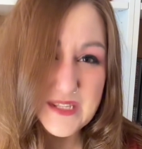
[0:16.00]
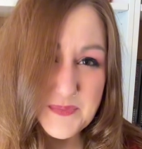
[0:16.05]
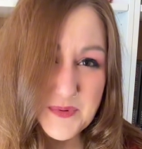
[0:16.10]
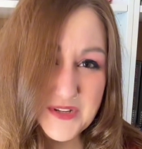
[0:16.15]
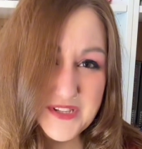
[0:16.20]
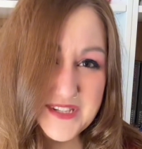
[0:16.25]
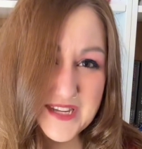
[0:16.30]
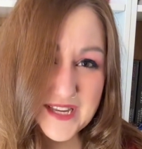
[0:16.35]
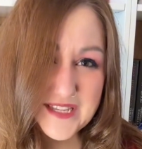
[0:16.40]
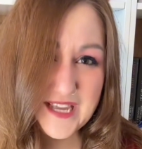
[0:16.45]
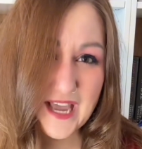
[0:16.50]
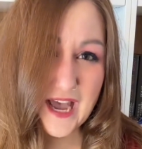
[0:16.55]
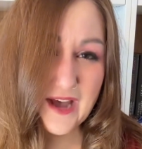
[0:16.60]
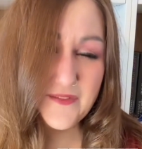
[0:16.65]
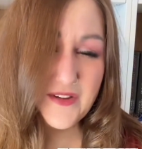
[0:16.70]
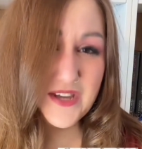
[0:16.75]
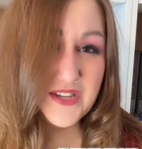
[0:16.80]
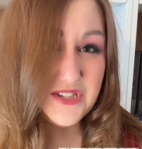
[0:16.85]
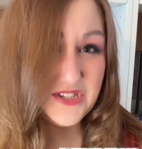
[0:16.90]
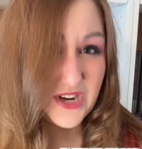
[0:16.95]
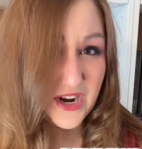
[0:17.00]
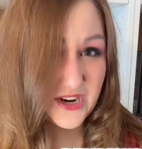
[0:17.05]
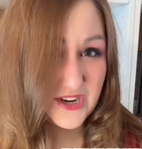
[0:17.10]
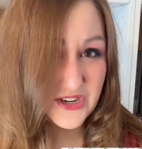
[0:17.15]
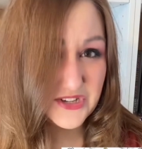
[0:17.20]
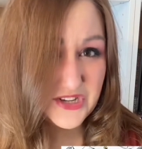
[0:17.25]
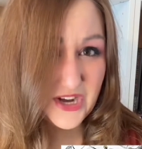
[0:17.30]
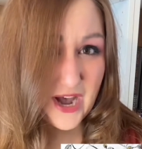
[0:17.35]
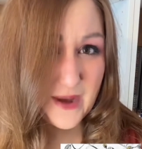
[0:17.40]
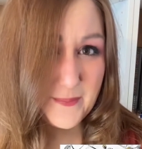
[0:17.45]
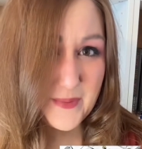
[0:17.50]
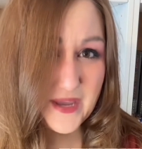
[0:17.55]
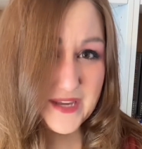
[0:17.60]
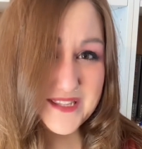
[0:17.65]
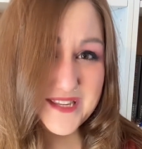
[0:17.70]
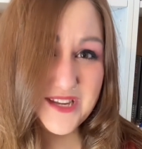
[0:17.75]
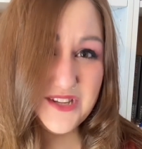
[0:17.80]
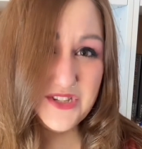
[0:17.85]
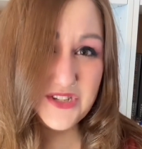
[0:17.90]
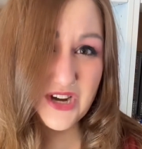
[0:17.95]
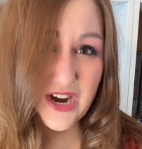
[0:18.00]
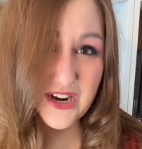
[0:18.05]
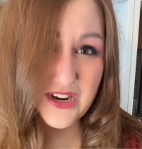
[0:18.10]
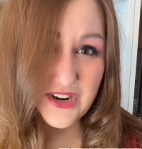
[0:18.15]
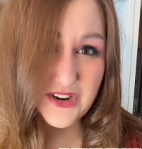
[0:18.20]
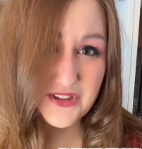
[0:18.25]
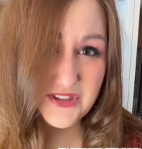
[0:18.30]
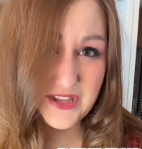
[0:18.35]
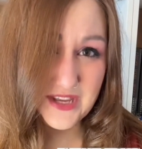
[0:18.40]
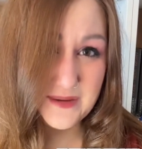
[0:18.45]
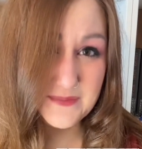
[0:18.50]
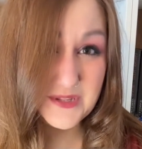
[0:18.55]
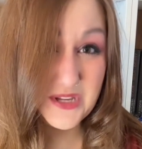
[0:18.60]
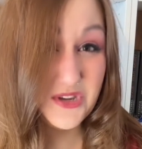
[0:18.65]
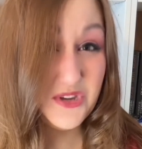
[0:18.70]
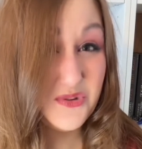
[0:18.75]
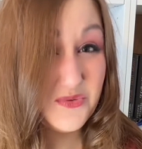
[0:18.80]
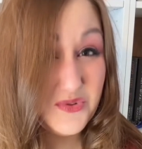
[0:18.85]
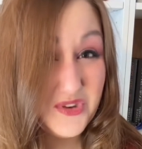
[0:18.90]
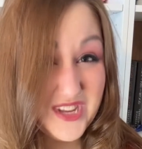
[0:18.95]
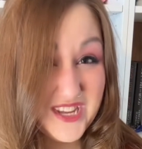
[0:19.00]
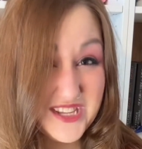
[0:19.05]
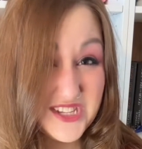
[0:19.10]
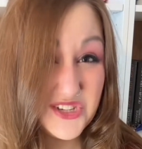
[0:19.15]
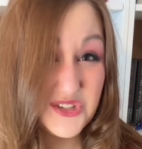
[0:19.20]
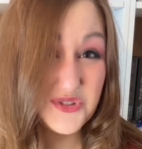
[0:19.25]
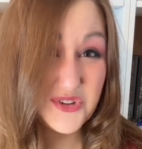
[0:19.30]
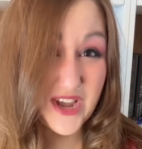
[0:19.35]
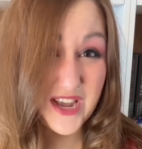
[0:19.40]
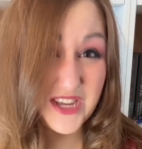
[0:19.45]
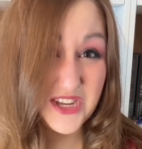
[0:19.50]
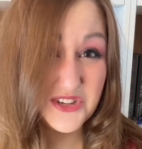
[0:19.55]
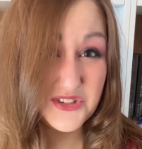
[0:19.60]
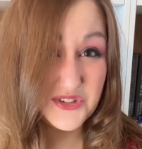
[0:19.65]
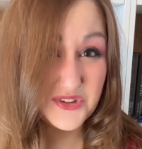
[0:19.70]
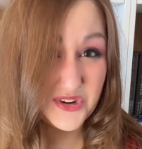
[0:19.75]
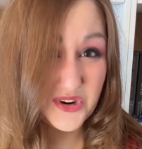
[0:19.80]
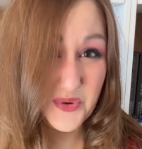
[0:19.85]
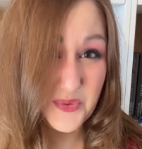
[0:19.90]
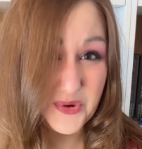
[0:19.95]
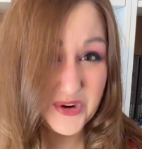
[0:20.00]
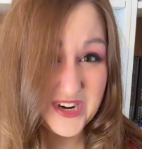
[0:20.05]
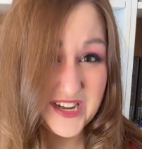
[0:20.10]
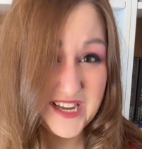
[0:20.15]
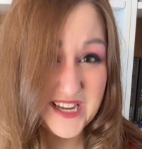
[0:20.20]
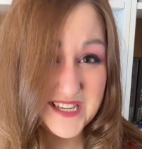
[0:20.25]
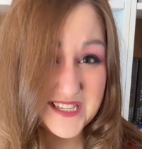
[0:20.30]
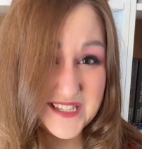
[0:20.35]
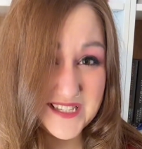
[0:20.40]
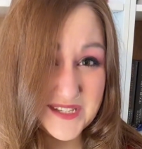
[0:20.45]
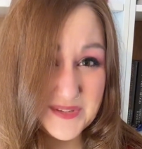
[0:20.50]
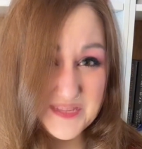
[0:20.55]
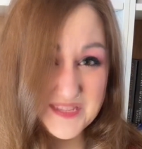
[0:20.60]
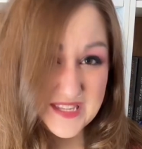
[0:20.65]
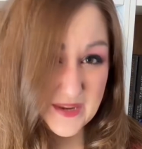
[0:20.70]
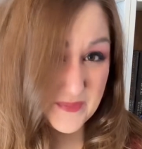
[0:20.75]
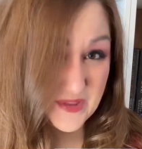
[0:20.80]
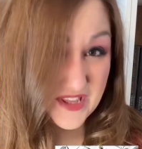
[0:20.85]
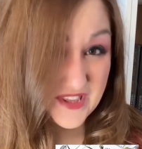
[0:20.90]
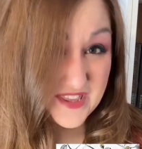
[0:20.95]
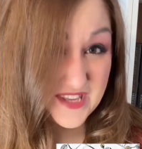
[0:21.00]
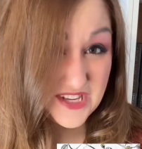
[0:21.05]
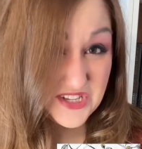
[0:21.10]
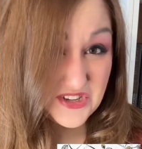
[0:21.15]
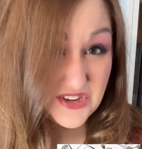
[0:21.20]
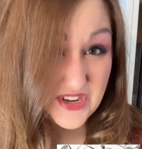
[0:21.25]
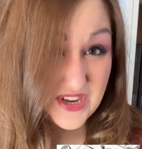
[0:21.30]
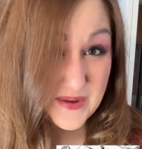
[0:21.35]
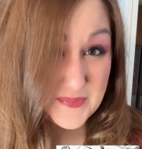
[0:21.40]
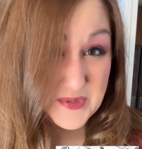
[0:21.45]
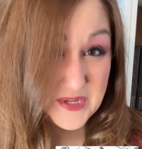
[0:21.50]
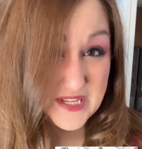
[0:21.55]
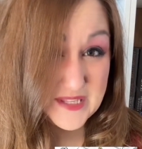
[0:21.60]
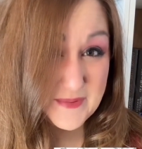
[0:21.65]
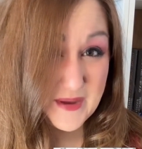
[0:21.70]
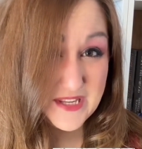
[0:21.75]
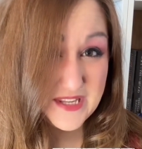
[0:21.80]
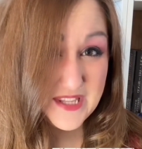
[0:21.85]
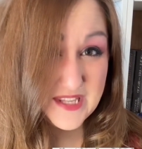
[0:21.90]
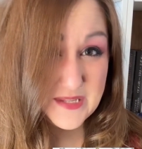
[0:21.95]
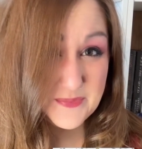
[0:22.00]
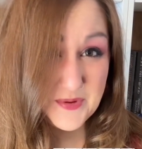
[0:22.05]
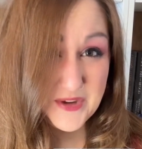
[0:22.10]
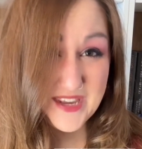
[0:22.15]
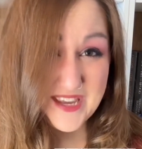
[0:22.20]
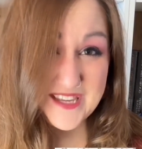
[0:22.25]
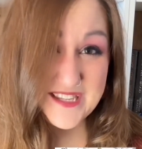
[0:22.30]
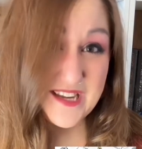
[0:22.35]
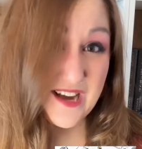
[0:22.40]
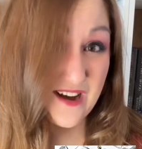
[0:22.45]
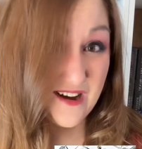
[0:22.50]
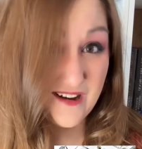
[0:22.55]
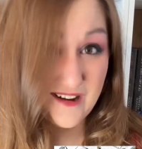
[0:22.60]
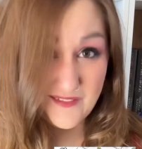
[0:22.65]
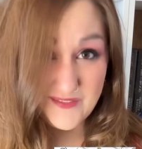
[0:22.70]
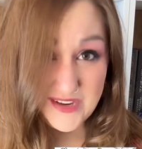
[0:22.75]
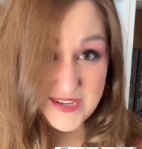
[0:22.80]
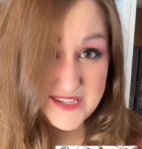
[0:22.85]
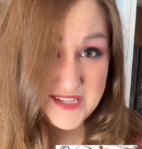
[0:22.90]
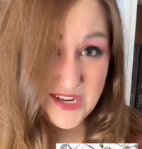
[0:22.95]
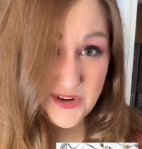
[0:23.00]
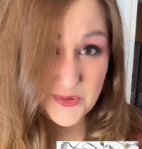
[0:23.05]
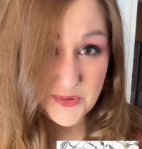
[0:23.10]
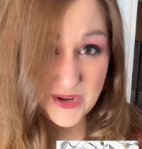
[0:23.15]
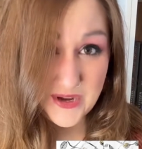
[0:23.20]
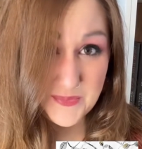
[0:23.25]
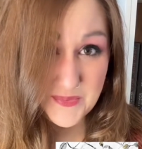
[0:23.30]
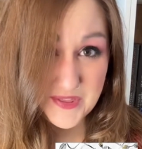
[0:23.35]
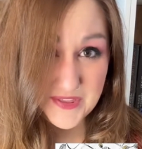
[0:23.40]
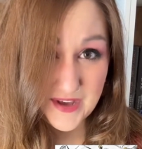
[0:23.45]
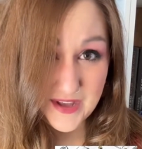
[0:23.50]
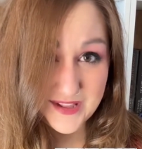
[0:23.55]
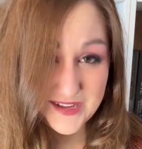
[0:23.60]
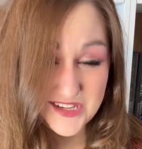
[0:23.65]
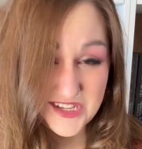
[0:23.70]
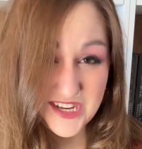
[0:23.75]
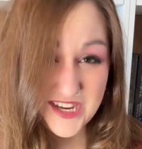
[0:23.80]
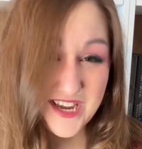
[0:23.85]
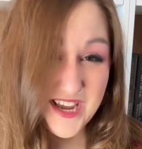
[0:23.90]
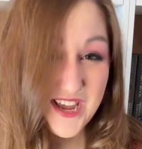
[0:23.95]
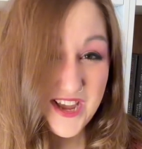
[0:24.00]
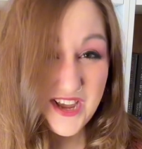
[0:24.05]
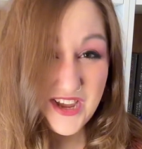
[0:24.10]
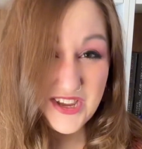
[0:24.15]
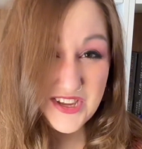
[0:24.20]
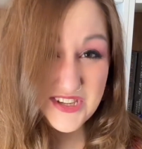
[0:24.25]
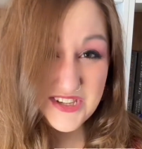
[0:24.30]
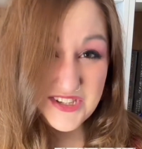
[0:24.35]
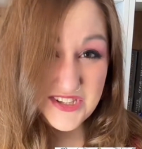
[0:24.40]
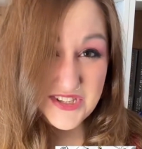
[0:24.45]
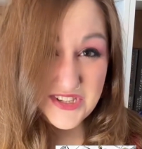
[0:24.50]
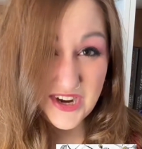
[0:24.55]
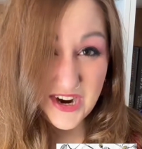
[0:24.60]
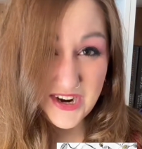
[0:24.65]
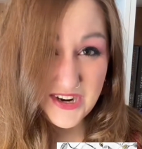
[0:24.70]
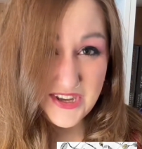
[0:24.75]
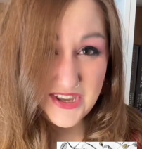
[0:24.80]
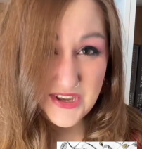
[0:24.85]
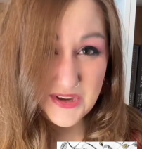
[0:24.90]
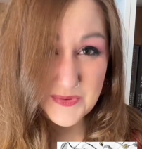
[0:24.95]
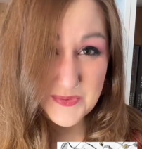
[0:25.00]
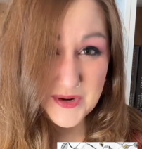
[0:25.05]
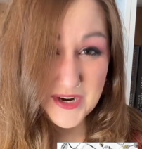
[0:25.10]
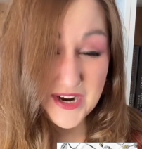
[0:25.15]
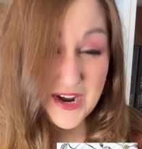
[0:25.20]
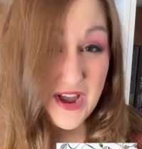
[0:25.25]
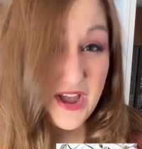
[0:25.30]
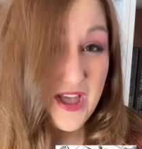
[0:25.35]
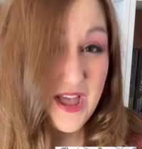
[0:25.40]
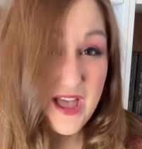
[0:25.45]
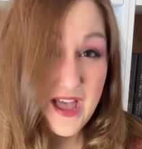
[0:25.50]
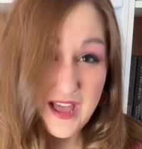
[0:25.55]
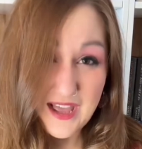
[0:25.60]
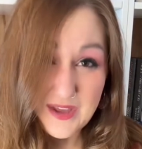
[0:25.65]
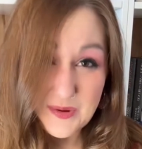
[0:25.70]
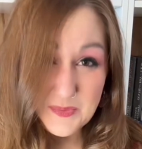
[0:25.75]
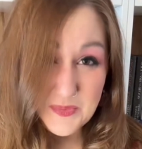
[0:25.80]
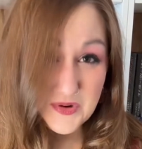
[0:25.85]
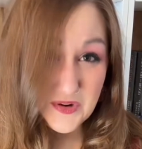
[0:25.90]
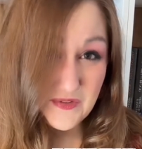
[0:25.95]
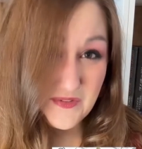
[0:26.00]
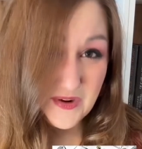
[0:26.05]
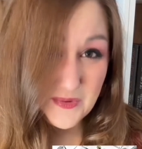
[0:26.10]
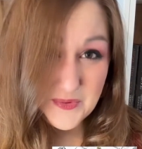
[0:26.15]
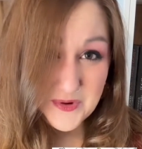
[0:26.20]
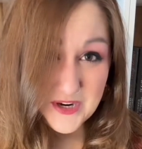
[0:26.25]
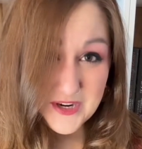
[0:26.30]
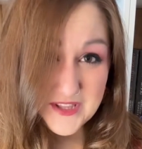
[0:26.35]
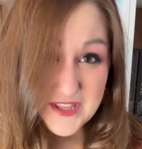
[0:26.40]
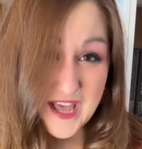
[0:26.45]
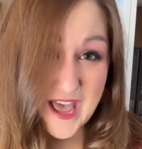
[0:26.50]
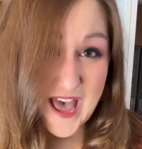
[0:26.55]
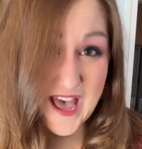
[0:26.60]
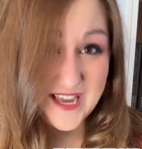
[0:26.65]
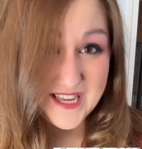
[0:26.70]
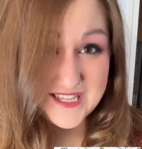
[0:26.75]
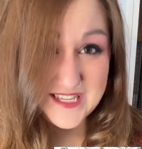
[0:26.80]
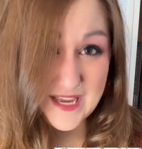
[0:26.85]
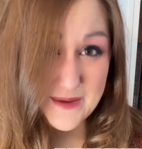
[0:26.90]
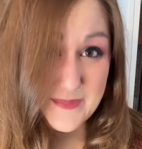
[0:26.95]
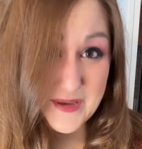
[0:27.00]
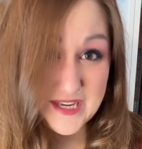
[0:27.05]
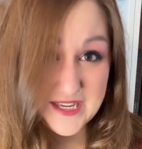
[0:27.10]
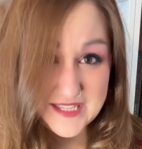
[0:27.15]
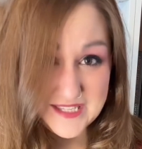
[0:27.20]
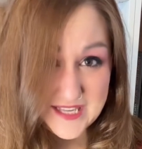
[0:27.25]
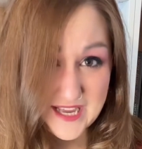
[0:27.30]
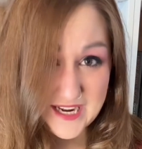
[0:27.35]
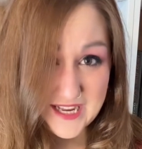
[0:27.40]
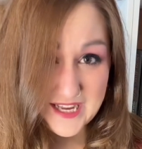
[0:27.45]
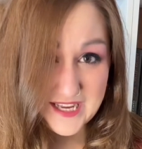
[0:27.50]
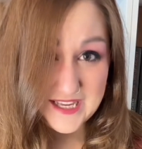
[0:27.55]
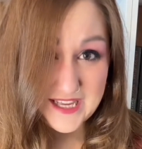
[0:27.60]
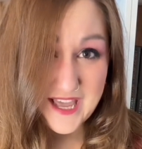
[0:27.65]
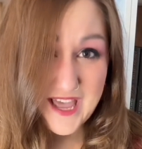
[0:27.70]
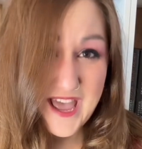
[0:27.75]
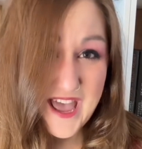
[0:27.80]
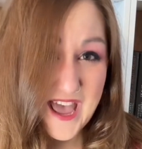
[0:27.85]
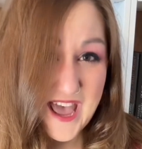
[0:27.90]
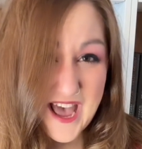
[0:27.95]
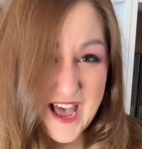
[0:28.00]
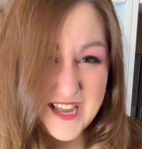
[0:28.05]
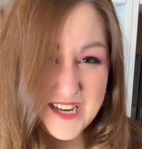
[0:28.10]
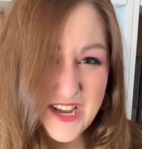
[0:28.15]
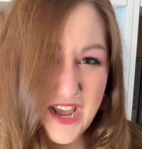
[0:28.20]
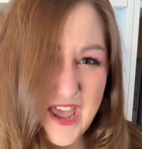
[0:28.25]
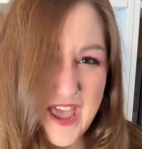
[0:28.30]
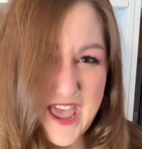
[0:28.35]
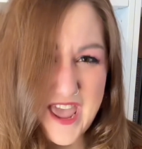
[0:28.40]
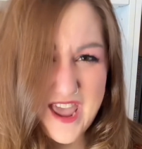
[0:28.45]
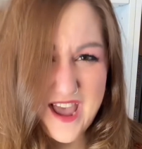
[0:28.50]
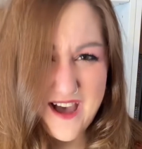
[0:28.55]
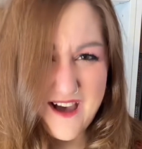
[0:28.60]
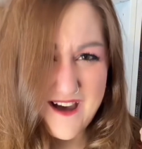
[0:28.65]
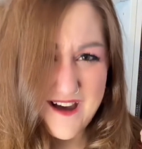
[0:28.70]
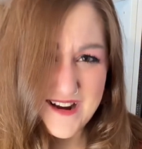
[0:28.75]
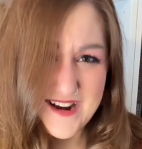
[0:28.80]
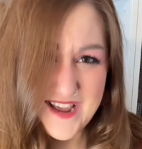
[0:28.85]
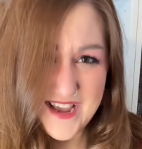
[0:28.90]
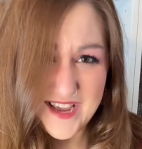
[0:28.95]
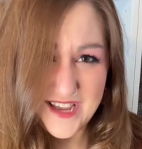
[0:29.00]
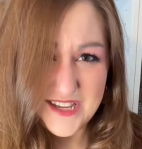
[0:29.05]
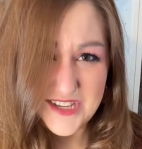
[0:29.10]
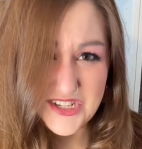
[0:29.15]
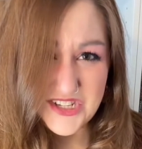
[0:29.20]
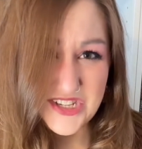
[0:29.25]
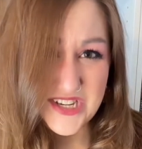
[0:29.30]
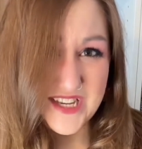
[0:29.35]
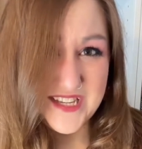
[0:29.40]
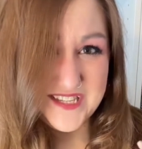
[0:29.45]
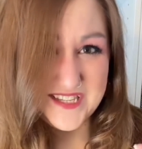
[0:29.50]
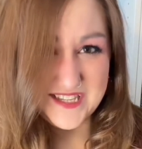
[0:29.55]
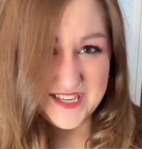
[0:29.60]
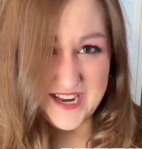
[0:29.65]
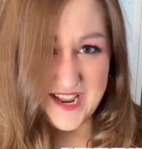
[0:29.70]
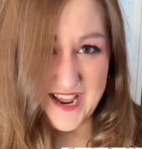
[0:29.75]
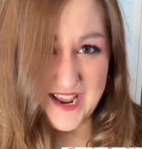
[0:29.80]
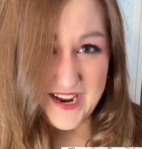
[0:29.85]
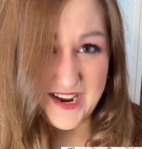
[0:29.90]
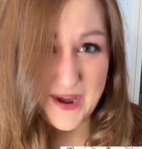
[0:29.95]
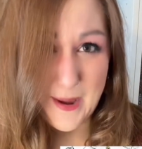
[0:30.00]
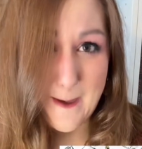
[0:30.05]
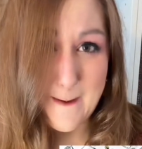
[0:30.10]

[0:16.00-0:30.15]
does have darker topics and darker themes, so you need to check your trigger warnings. Some of the things you can come to expect in this book is obviously Greek mythology, dark humor, prove your worth academic setting, and a unhinged snake